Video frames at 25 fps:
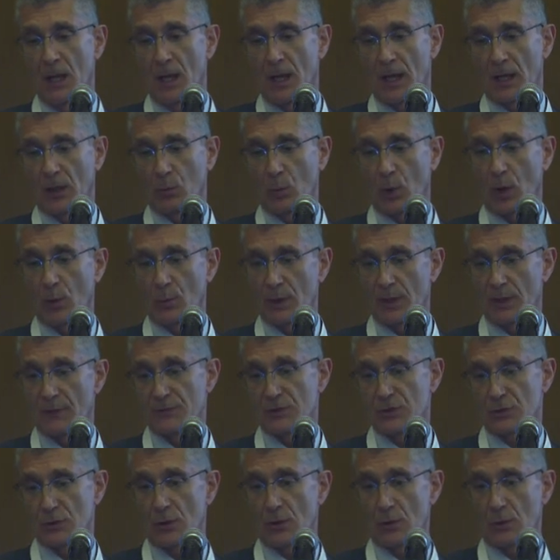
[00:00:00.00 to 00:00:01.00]
And what we have
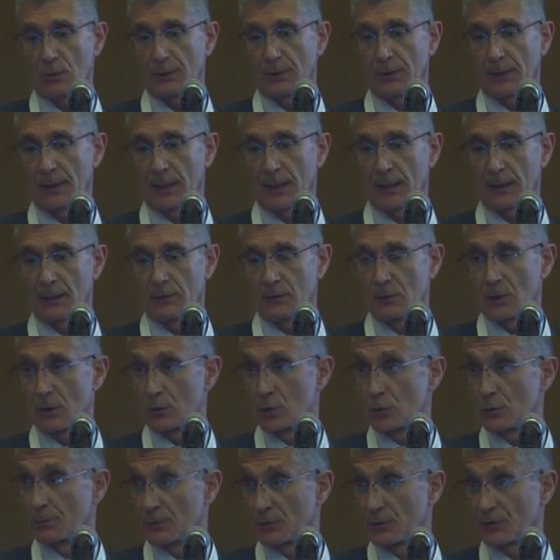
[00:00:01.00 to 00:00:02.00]
shown in
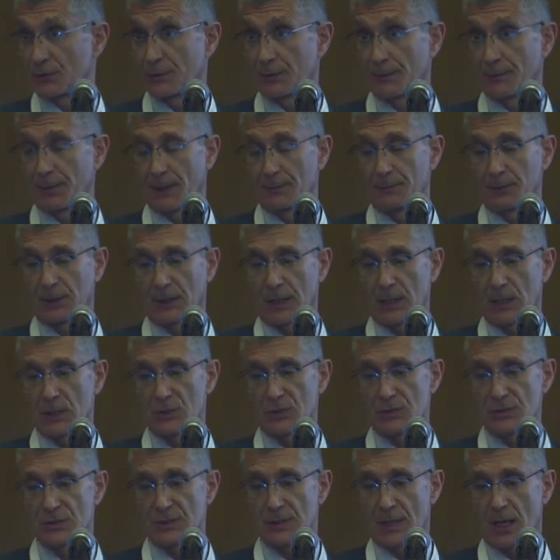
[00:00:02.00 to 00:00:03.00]
numerous
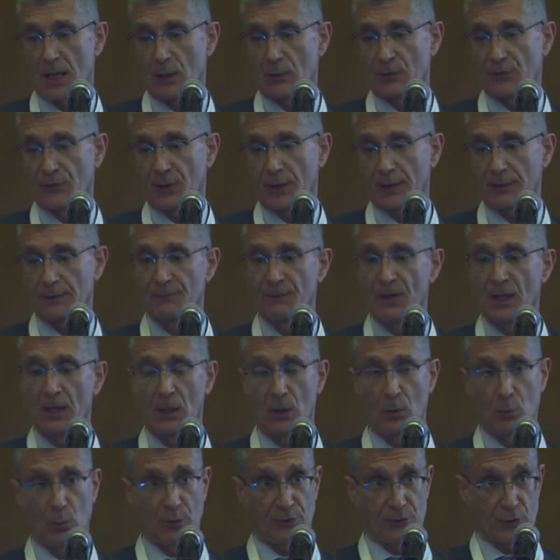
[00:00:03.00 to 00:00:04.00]
publications now is that
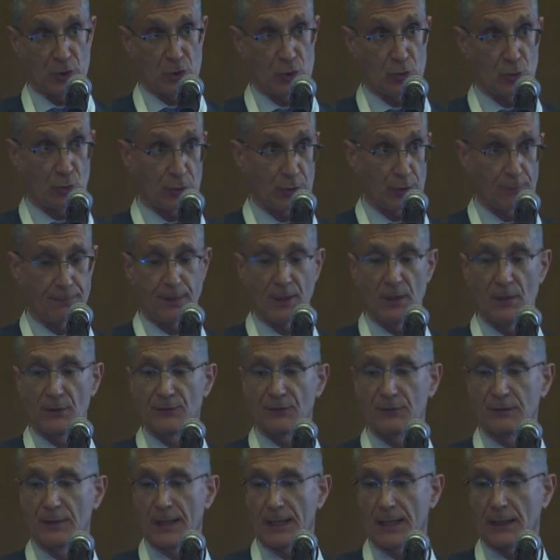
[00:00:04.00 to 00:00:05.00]
with a shorter
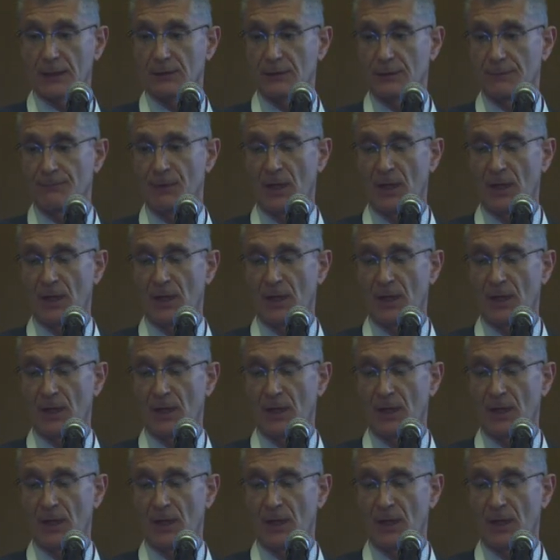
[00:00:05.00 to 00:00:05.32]
pulse length,